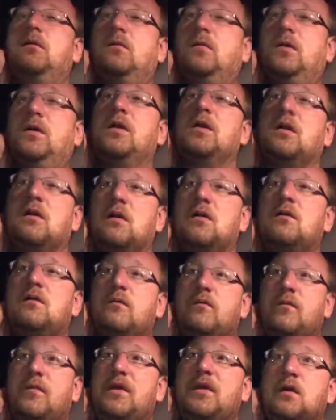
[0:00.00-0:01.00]
We are a
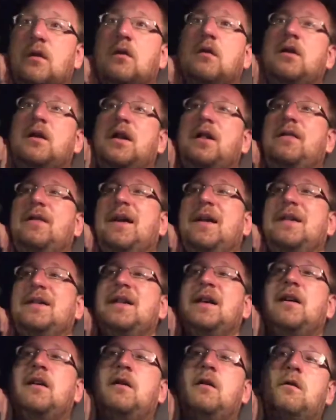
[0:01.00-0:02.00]
minority. That's
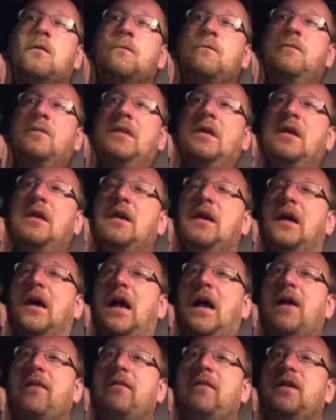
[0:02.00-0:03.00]
how
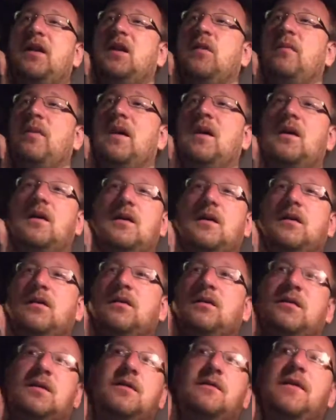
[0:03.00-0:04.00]
African
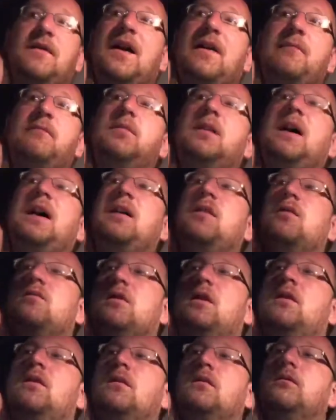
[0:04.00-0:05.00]
Americans survived Black
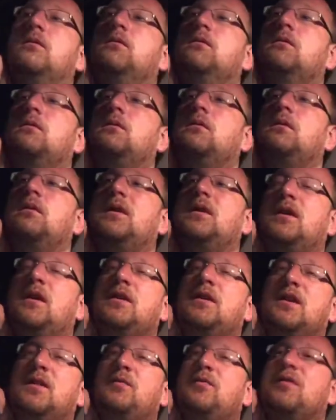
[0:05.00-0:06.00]
Crow. That's our
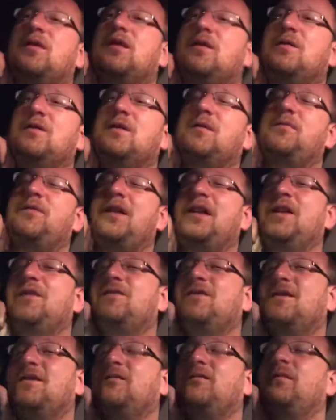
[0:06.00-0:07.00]
Jim Crow, not Black
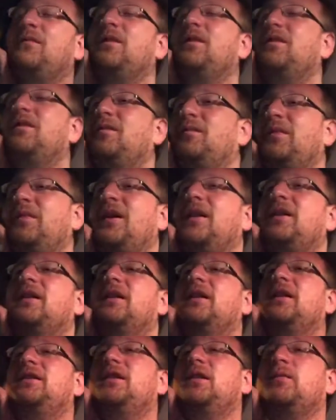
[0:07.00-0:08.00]
Crow, the
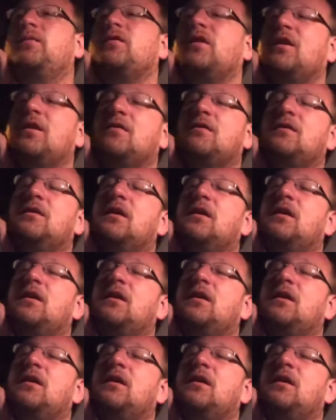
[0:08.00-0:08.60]
band Jim Crow.